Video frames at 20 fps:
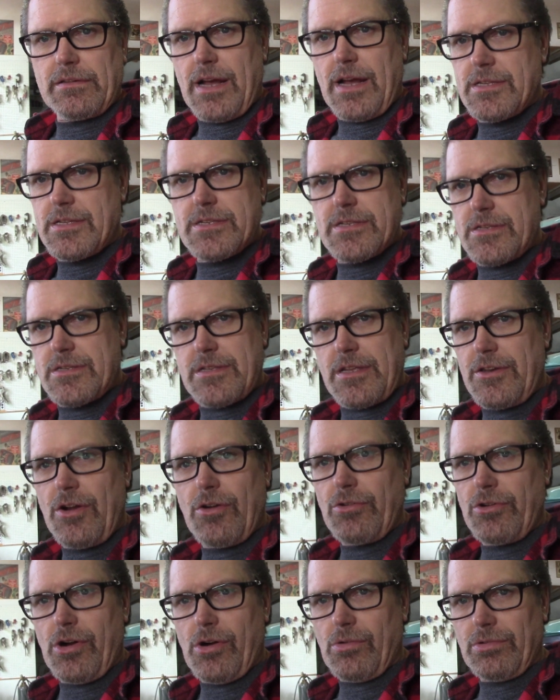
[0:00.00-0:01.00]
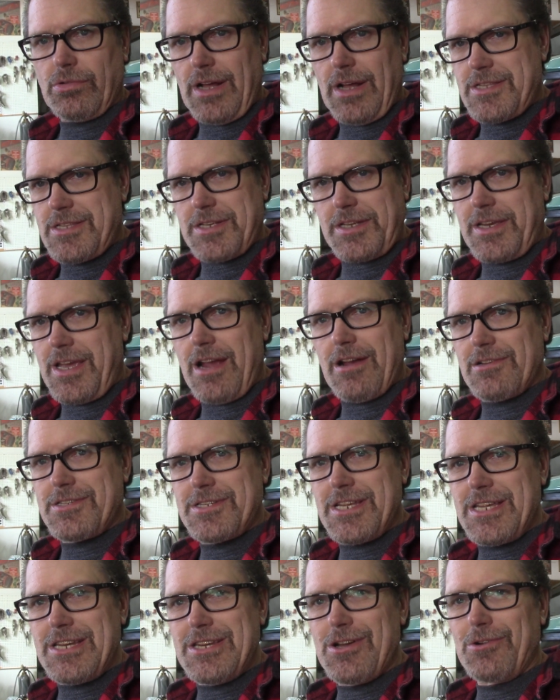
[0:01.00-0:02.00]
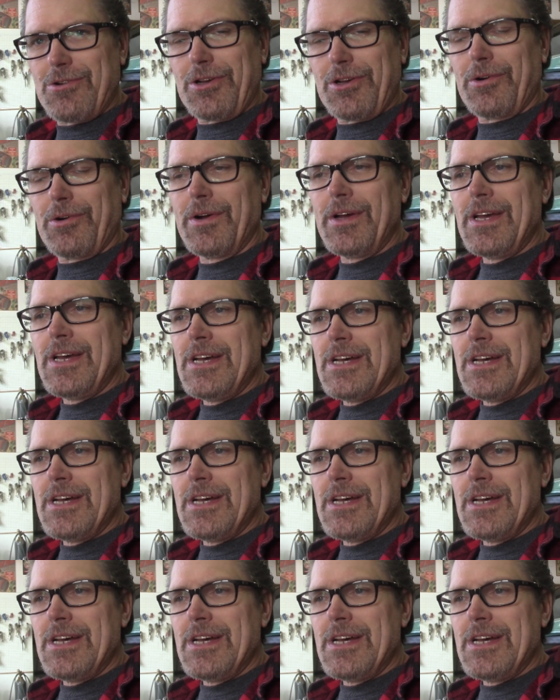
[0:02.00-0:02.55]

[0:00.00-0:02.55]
That's just a no-no. That's a guaranteed no-no.